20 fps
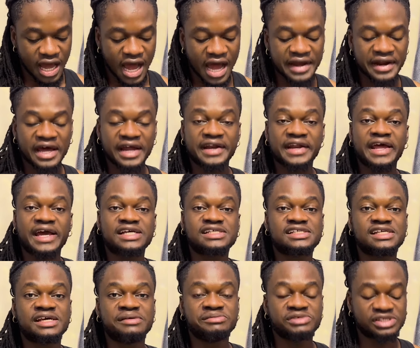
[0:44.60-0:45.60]
And our
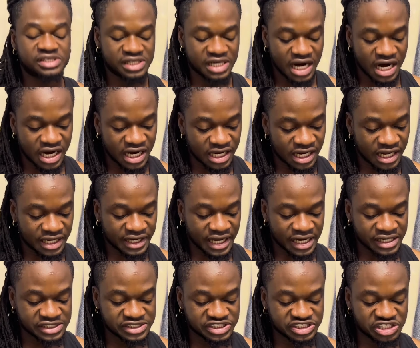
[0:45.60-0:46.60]
next game is in Ireland,
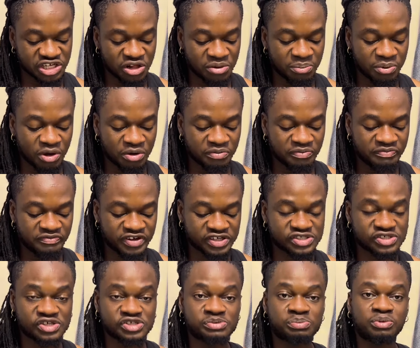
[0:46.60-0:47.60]
and it's Shelbourne
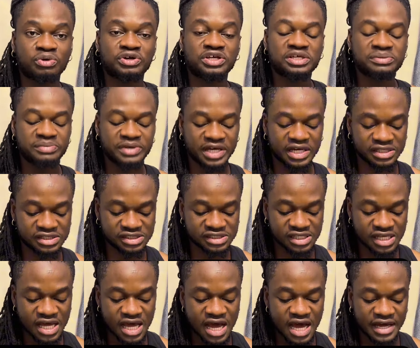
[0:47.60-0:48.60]
versus
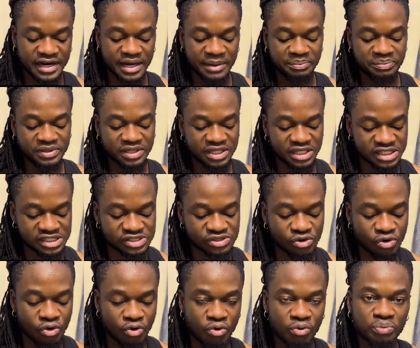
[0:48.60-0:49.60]
Bohemians. And our pick is
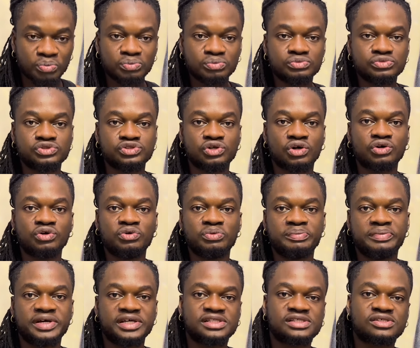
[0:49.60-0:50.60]
home draw no
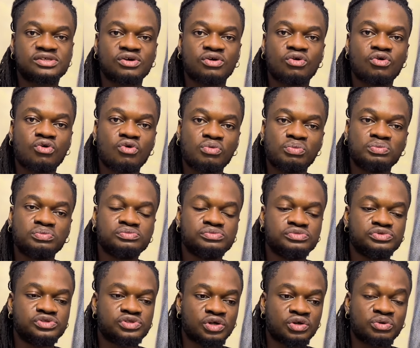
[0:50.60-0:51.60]
bet. Home
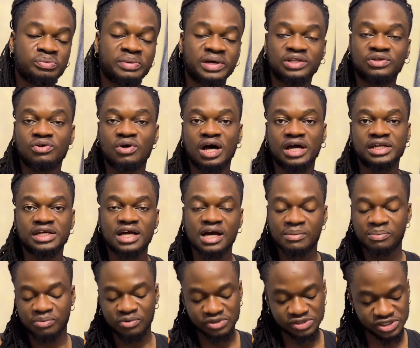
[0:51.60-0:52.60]
draw no bet or
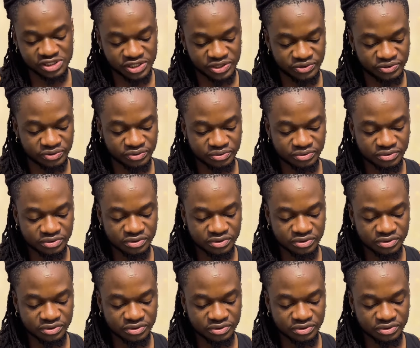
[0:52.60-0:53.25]
handicap 1-0.